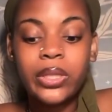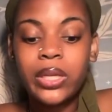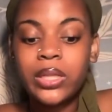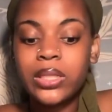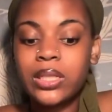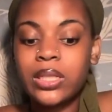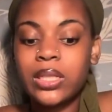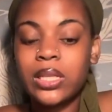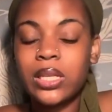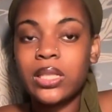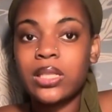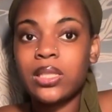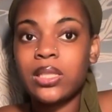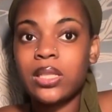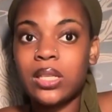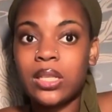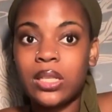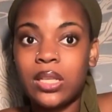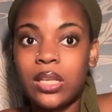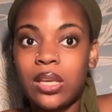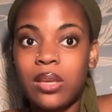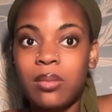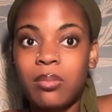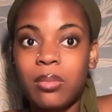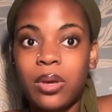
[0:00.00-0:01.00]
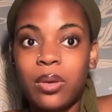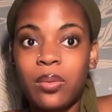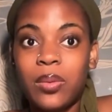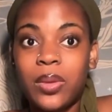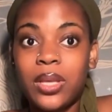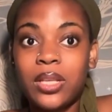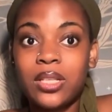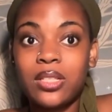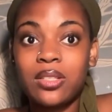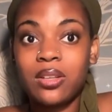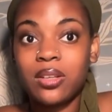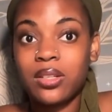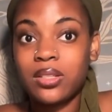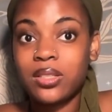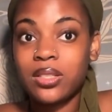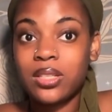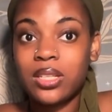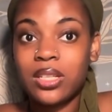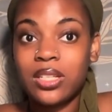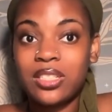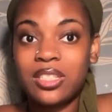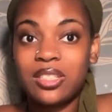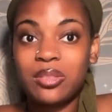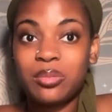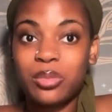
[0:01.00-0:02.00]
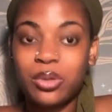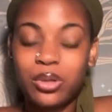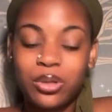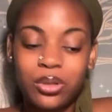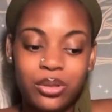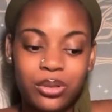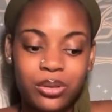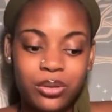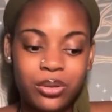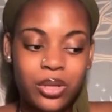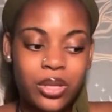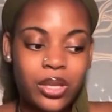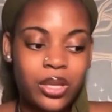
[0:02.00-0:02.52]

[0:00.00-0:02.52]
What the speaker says: Today's Sunday. My week starts again tomorrow.